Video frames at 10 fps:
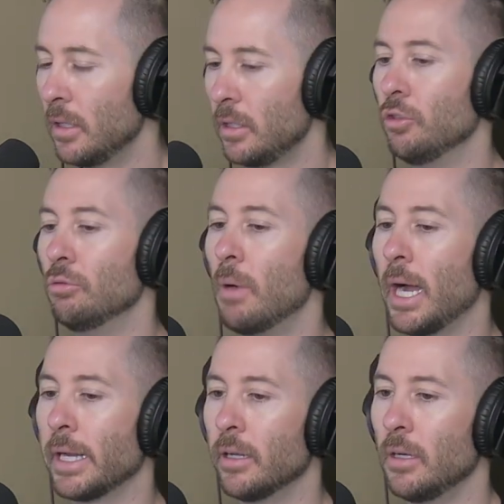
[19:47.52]
you
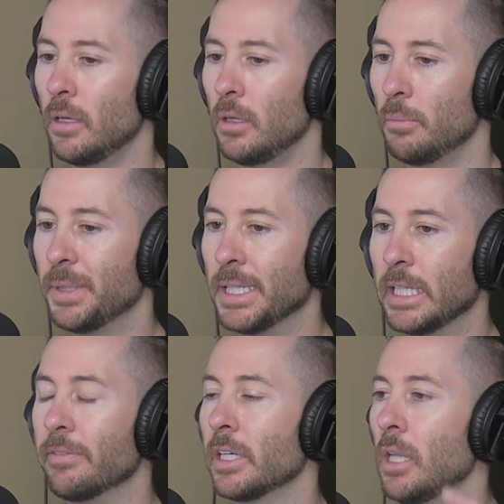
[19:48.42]
might be
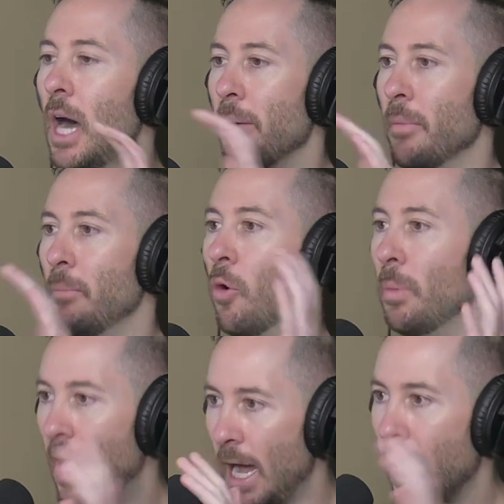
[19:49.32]
leaving a lot more
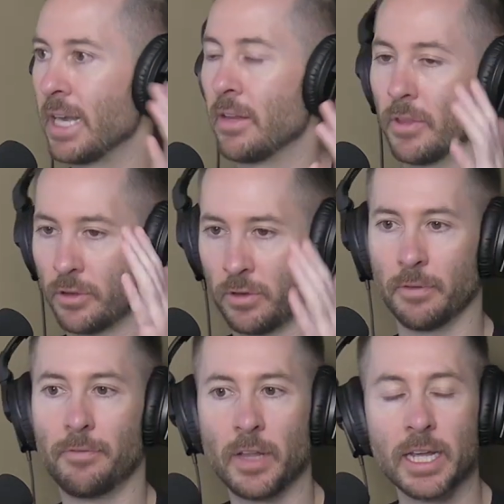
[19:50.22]
behind in
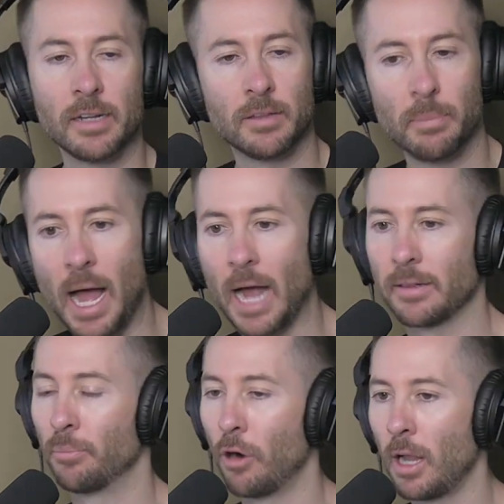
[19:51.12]
the flanks, the back,
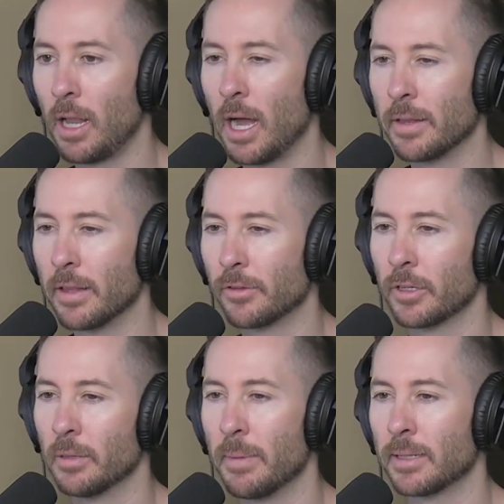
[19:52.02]
the bra line that's
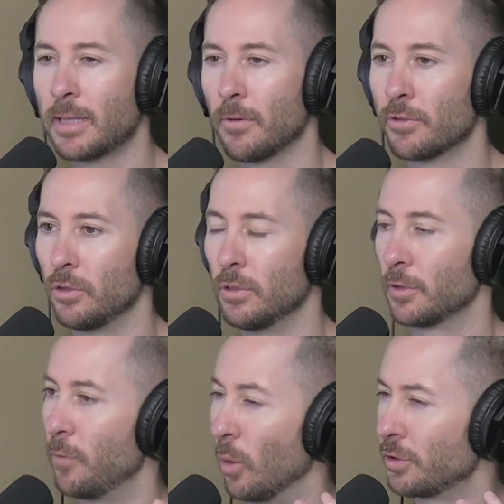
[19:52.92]
going to make that result
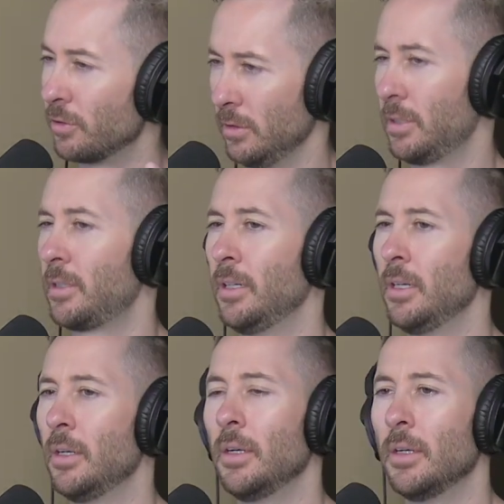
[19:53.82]
look forced or look
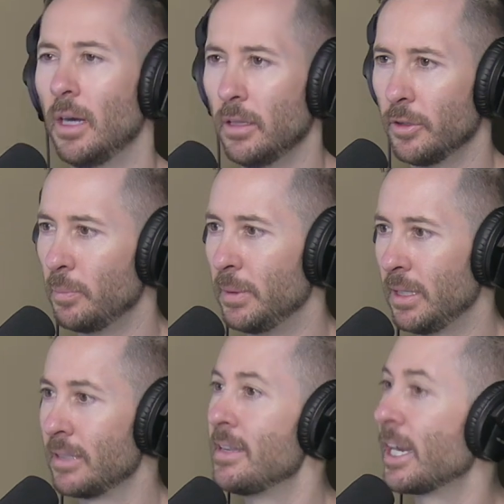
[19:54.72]
a little bit
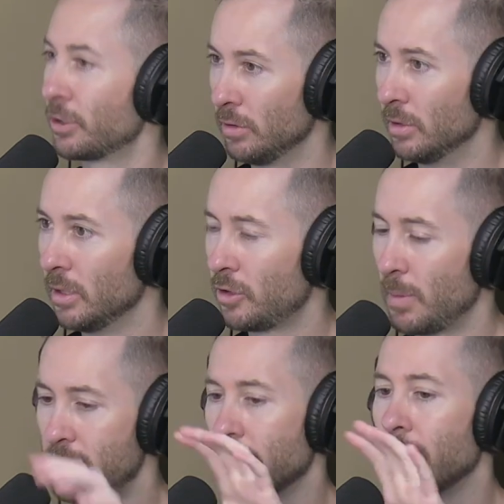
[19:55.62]
less natural. So
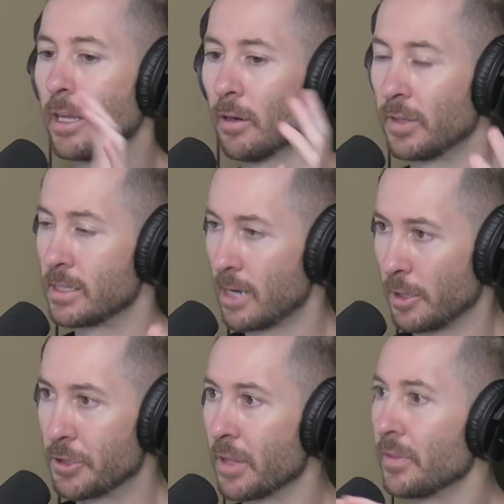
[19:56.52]
by taking care of the entire
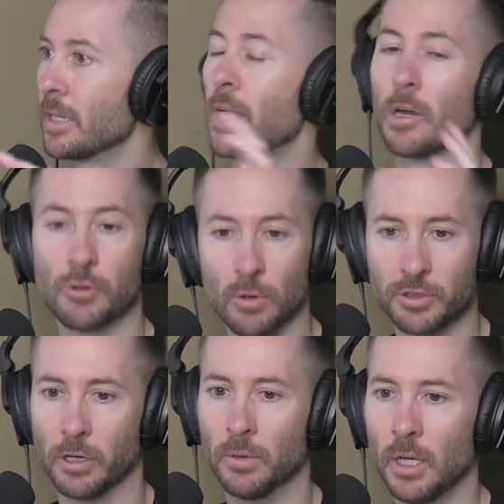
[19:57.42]
unit, the entire
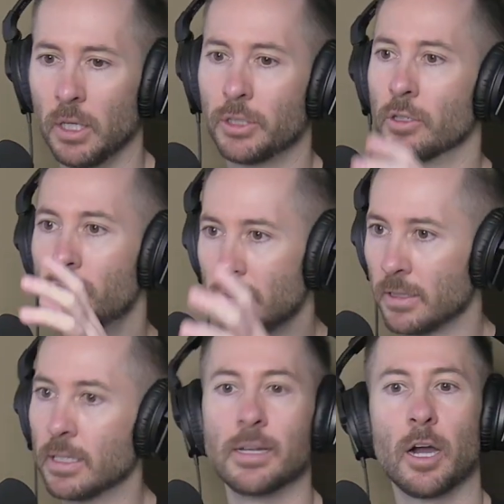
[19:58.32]
torso, you're
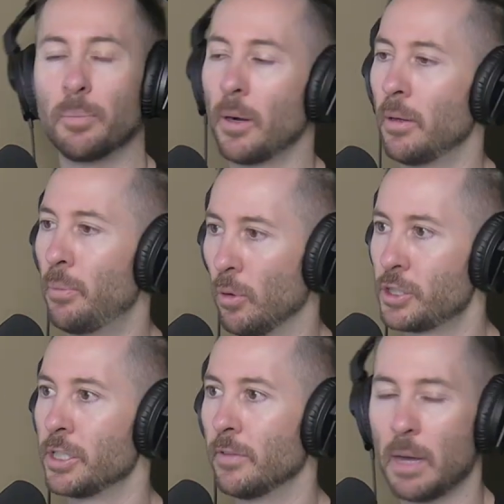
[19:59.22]
addressing the entire
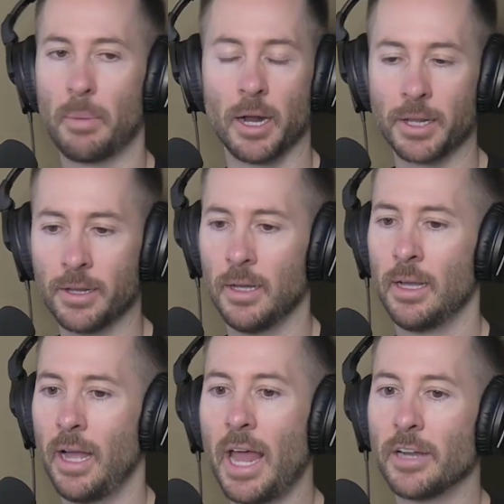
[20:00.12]
portion of that body, and it